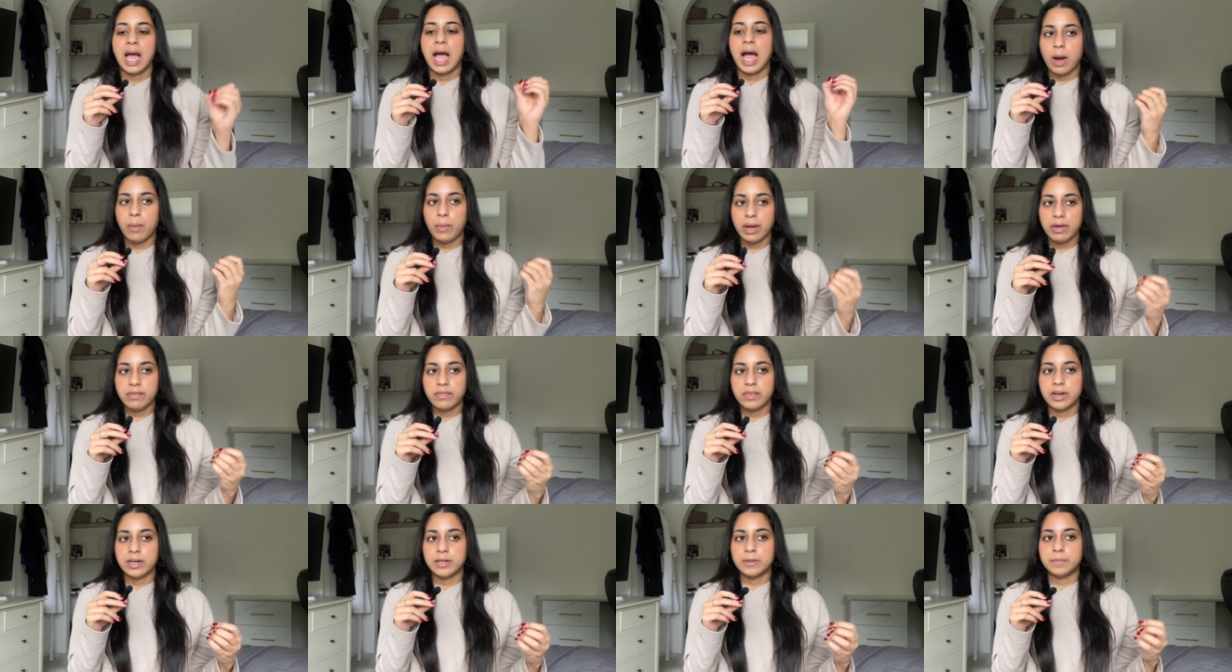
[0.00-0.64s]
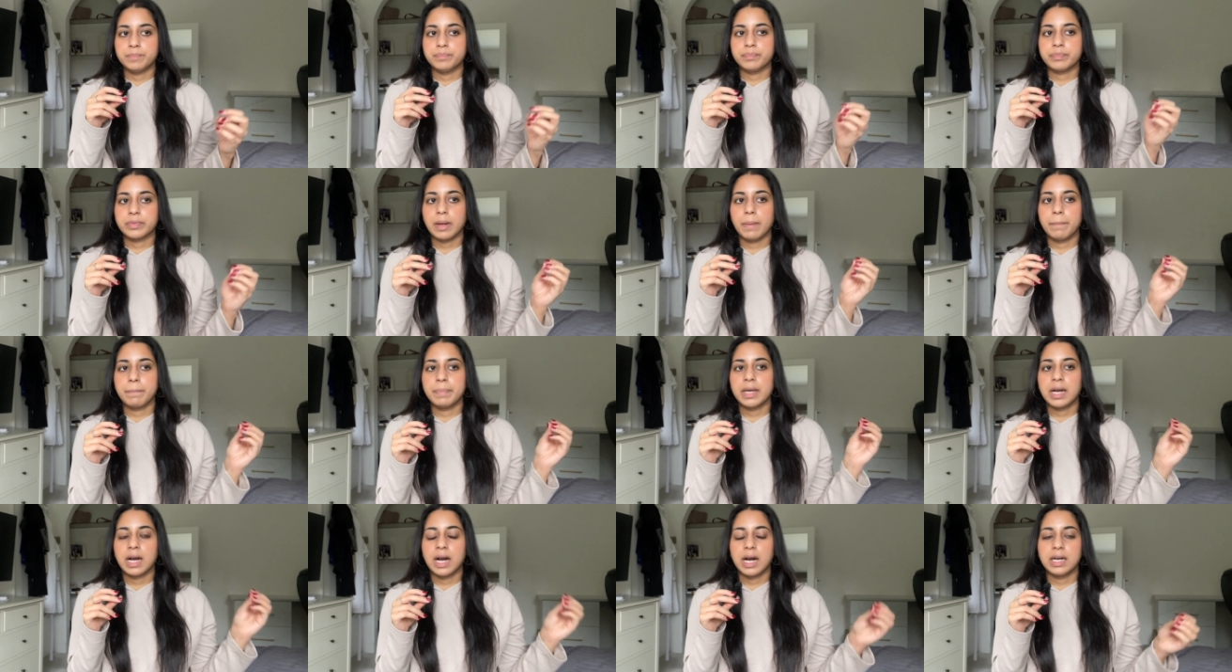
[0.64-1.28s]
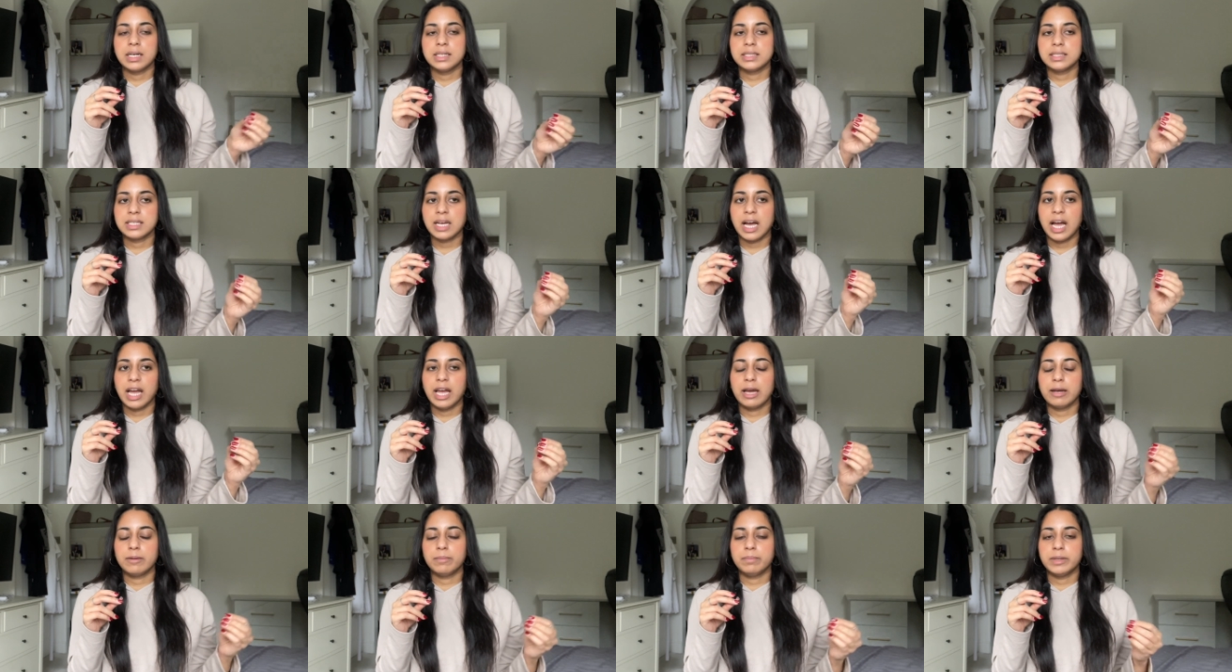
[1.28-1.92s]
However, because
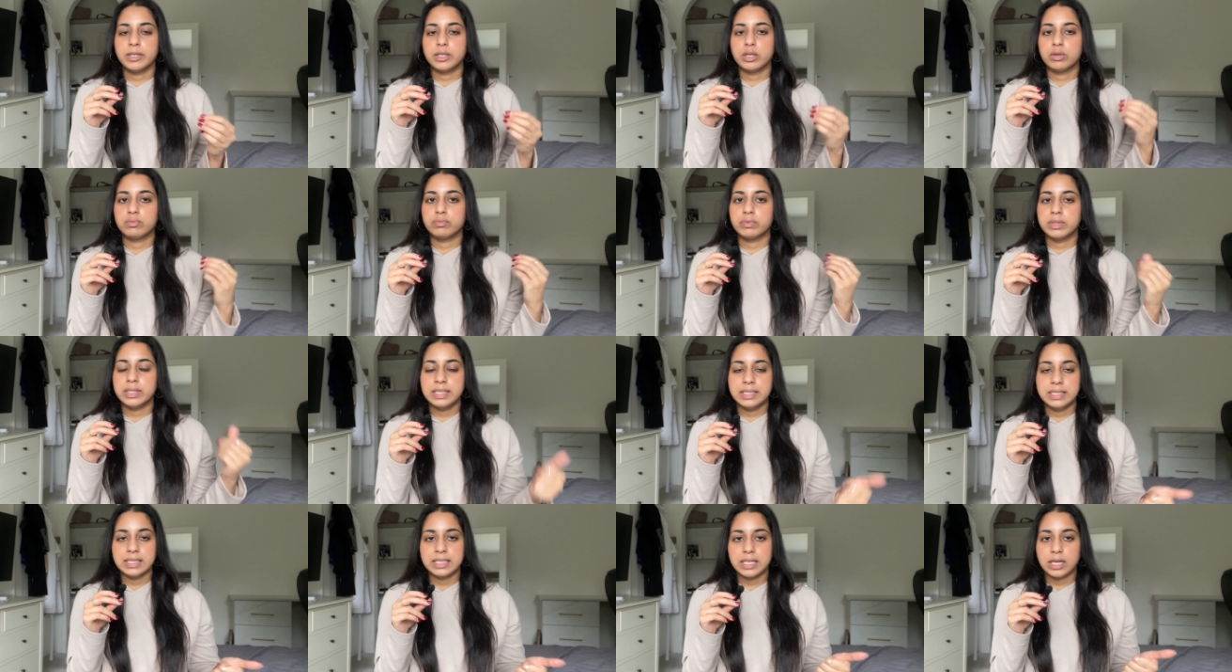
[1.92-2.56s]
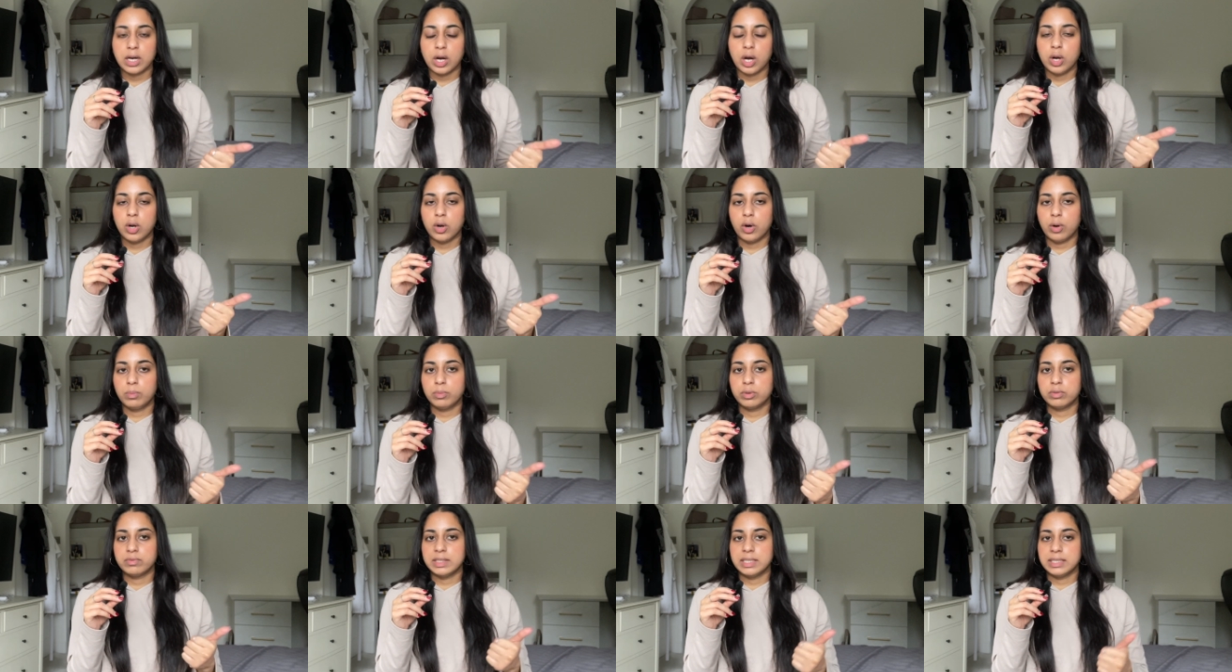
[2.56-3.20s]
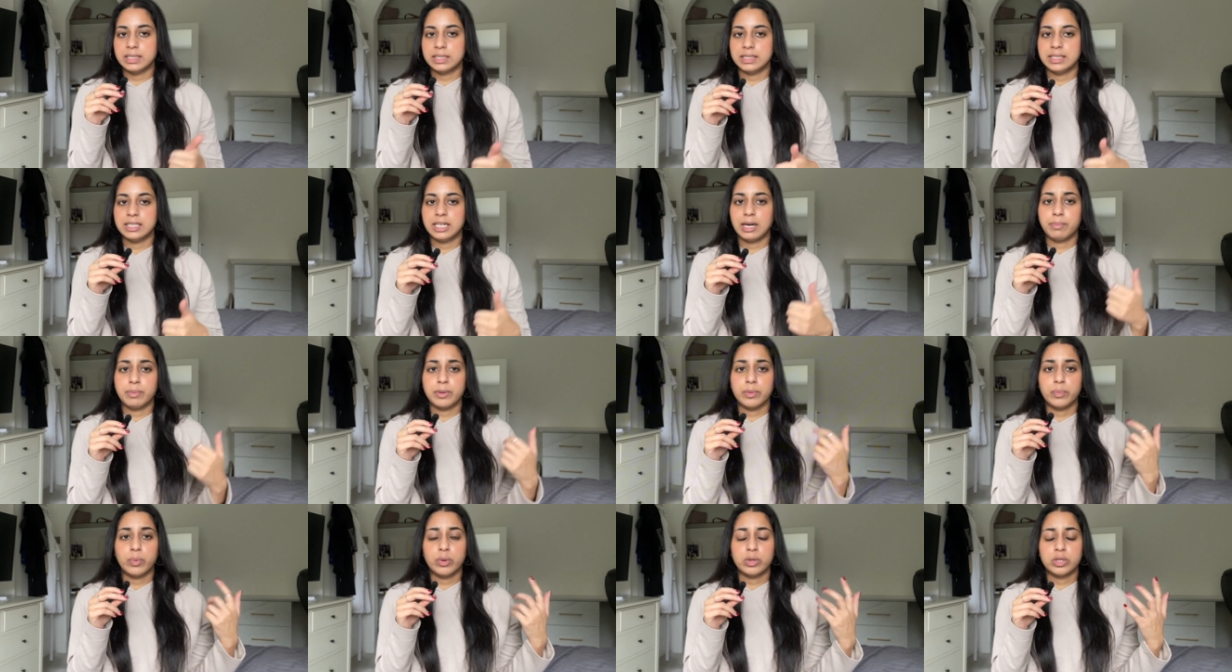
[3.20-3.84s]
I have been reading a lot more recently, I've
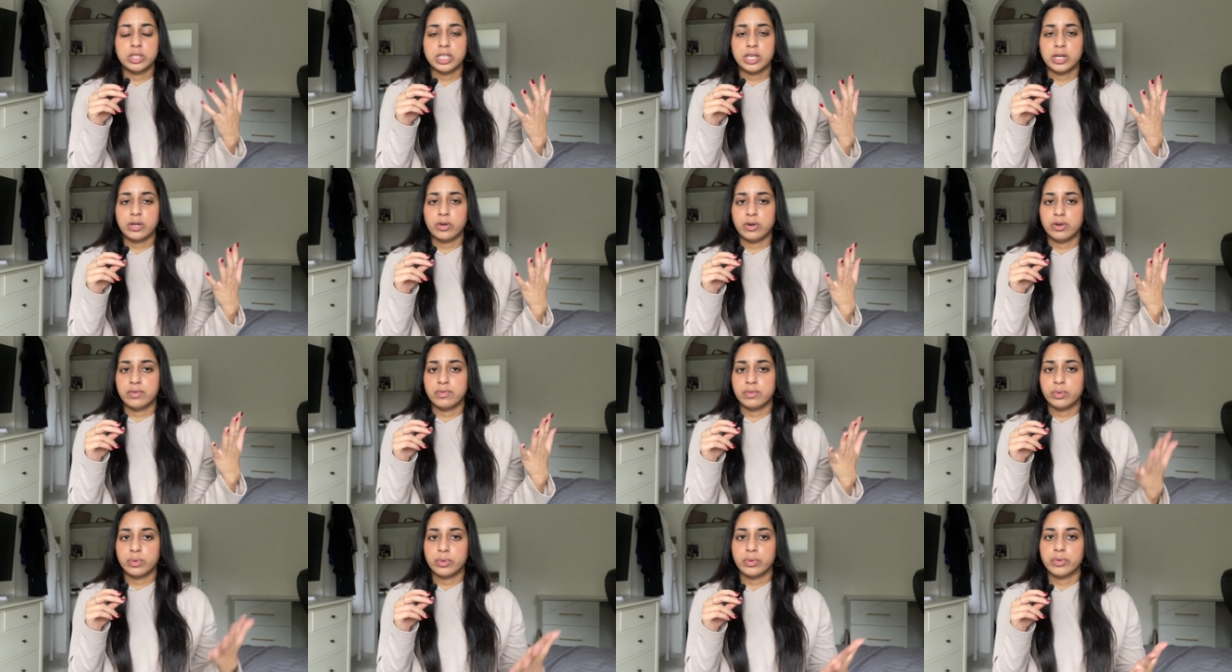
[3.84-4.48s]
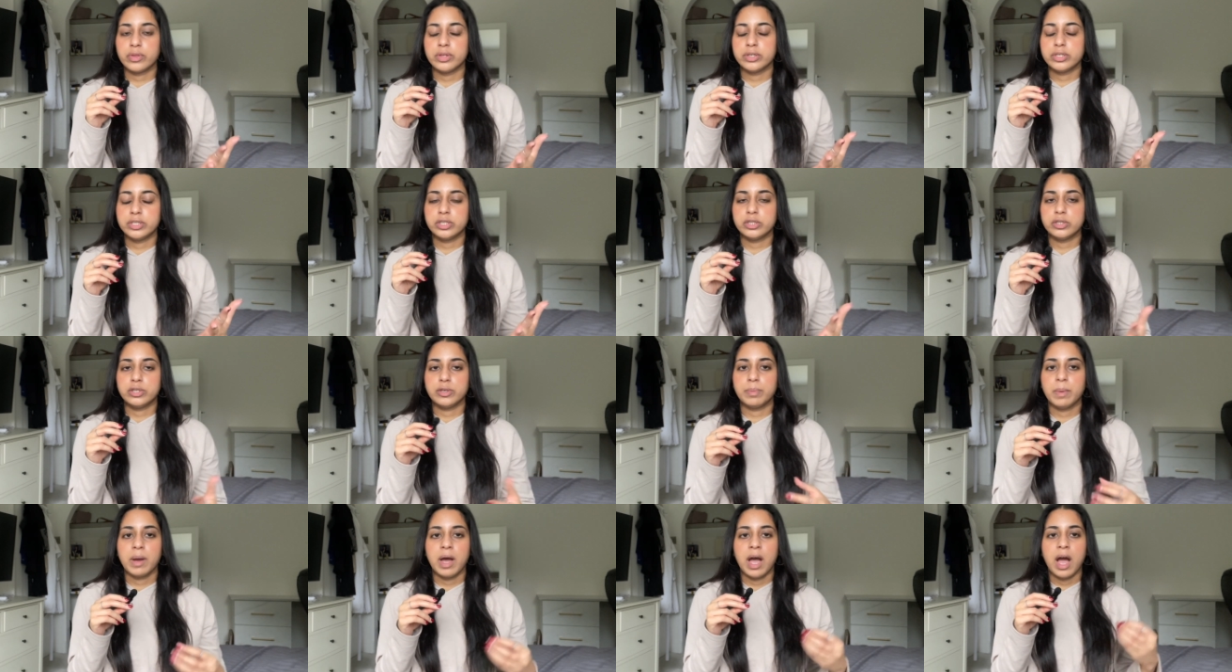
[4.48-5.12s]
been watching a lot of AuthorTube,